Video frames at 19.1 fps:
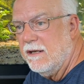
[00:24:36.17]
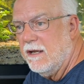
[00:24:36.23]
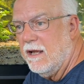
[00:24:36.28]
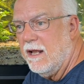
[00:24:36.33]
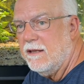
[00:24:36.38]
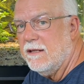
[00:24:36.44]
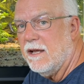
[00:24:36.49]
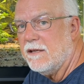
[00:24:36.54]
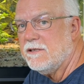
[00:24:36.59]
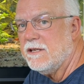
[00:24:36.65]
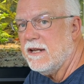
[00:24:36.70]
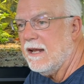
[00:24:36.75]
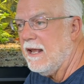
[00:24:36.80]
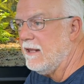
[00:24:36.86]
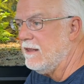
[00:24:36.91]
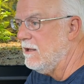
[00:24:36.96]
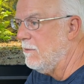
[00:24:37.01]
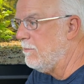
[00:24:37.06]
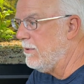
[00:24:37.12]

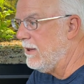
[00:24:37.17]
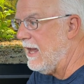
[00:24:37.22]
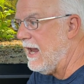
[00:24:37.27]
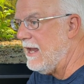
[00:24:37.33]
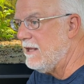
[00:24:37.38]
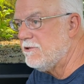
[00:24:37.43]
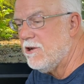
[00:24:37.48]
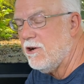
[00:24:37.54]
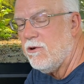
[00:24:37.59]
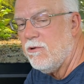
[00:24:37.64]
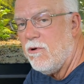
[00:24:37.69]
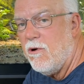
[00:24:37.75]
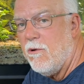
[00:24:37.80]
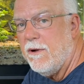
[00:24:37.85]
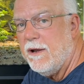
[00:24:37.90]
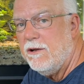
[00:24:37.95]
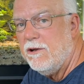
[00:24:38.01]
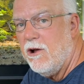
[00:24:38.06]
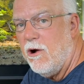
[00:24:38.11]
The plants are
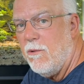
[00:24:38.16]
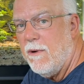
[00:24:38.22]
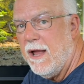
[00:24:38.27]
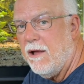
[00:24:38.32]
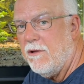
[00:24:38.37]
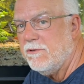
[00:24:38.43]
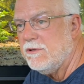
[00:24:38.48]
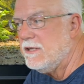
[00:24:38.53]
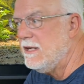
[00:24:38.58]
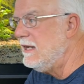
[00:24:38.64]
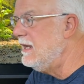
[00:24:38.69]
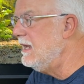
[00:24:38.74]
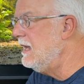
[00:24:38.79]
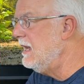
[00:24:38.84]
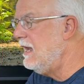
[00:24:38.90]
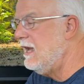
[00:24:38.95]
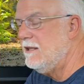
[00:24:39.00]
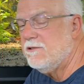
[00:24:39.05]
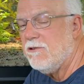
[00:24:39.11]
growing, no algae.
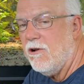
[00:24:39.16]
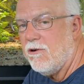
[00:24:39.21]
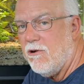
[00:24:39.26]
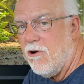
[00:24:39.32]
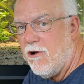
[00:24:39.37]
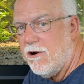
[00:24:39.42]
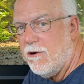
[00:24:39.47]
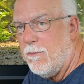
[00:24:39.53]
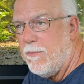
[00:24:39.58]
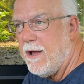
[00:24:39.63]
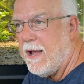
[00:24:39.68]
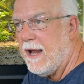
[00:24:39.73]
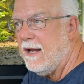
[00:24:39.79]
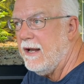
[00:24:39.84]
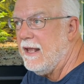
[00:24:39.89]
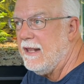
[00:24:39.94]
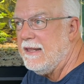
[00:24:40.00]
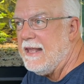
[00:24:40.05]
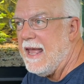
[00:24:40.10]
It's on autopilot,
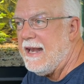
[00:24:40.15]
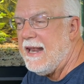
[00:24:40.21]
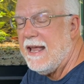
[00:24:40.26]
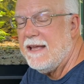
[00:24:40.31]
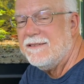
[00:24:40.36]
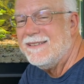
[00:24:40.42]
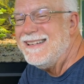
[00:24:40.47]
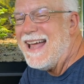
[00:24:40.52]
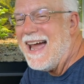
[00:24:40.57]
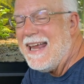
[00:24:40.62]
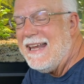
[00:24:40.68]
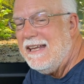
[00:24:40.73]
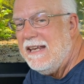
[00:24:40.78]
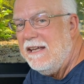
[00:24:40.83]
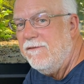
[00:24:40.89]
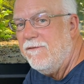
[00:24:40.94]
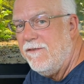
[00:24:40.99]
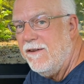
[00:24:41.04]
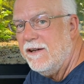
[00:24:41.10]
and that has
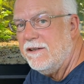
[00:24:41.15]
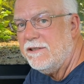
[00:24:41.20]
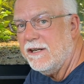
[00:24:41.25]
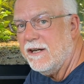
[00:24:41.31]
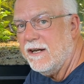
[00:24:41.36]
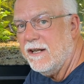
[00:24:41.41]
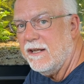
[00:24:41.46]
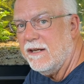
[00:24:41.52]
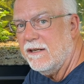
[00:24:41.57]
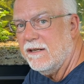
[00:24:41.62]
90 fish in it.